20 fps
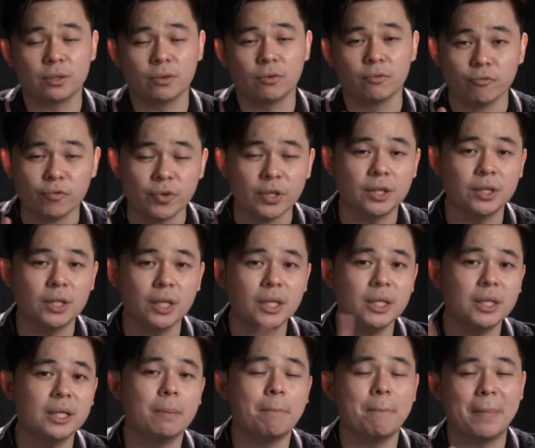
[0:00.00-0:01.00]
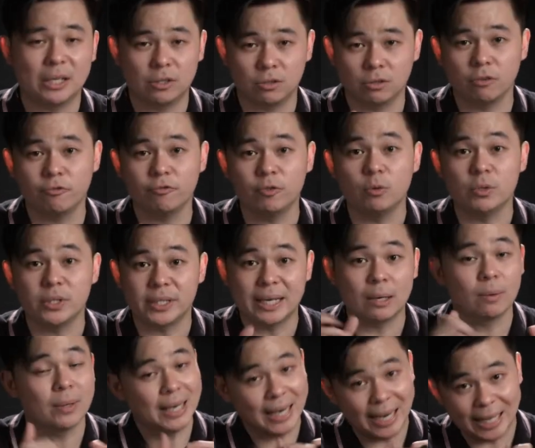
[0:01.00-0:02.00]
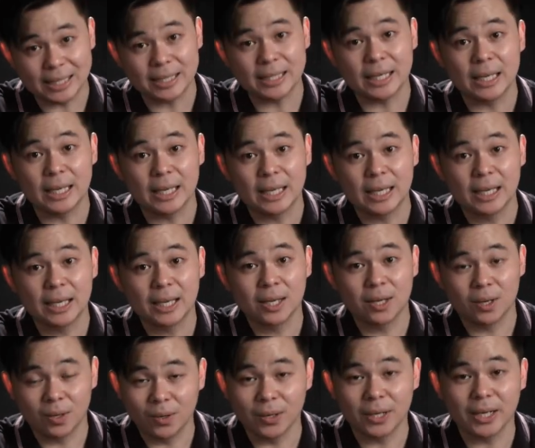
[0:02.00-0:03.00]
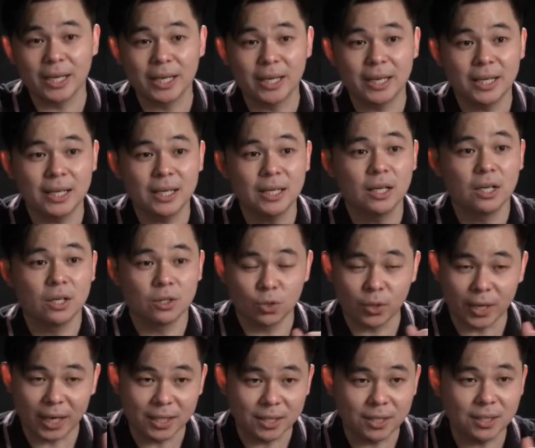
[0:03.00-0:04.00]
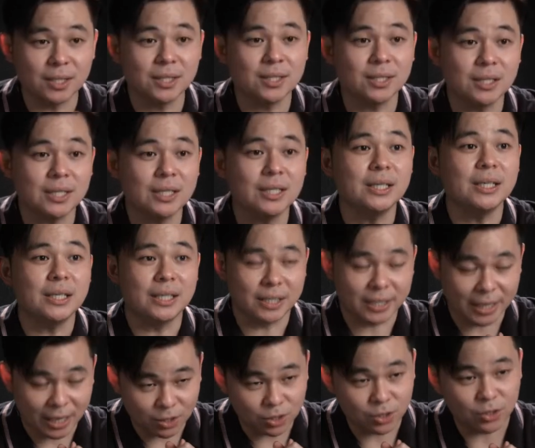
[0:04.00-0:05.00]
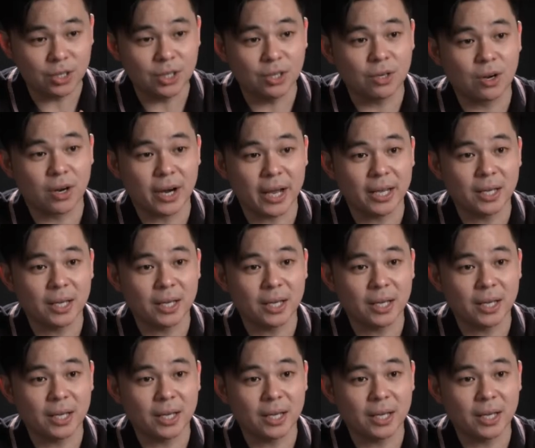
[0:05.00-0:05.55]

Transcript: within the mesophyll cell, let's say. Okay, so answer C is actually correct.